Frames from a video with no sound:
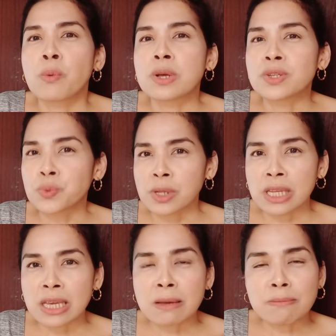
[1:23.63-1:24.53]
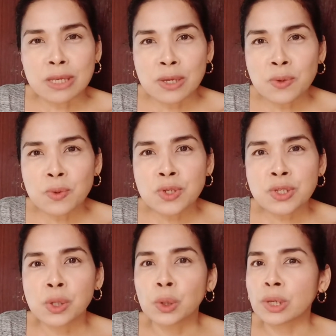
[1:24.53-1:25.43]
was really
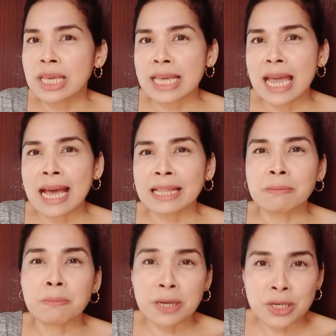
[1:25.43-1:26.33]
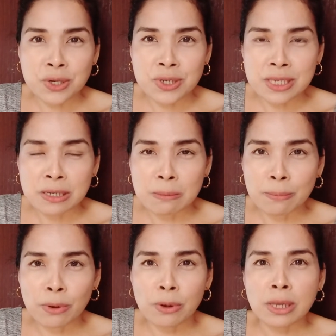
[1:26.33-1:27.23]
amused looking at the pictures in the
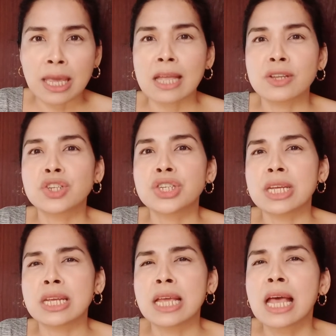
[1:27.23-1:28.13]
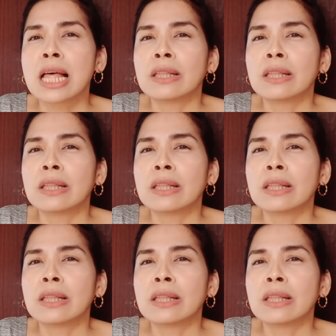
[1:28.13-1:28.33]
book, and she